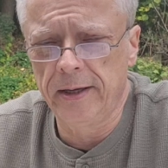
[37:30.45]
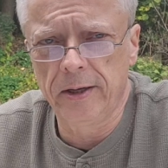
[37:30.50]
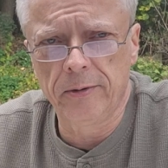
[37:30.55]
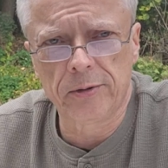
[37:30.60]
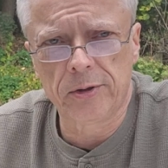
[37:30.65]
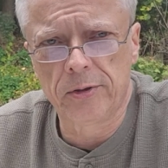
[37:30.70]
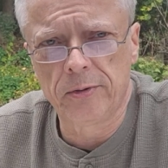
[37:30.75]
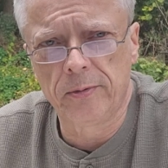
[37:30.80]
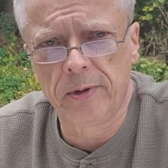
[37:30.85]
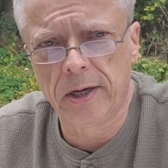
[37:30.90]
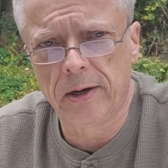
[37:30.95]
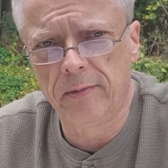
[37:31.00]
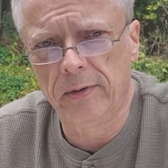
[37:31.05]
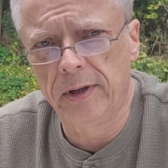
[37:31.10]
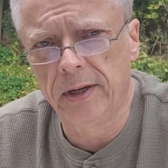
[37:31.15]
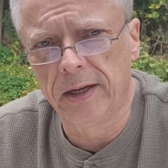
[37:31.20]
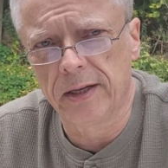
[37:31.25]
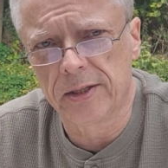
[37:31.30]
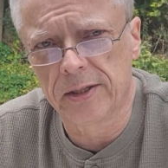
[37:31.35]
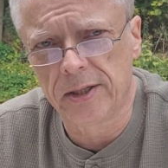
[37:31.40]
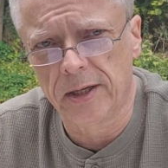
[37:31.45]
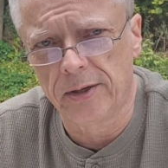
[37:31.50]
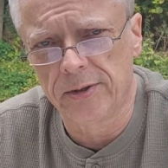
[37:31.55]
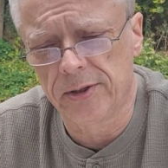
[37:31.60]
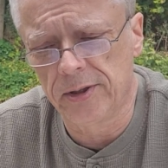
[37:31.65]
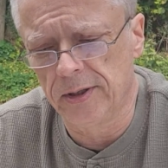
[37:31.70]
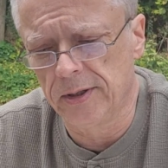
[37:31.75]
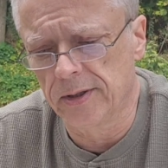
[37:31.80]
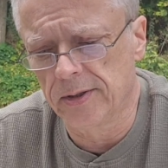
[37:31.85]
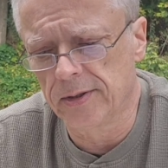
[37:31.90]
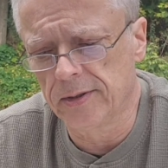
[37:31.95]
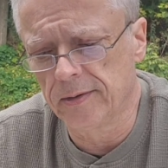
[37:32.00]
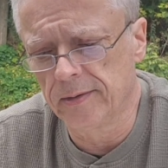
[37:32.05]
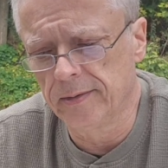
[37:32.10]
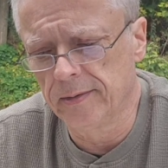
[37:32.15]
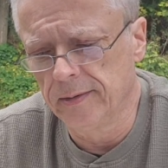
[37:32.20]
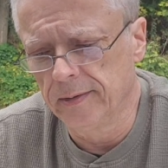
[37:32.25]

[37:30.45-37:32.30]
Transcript: and he was doing everything in Celsius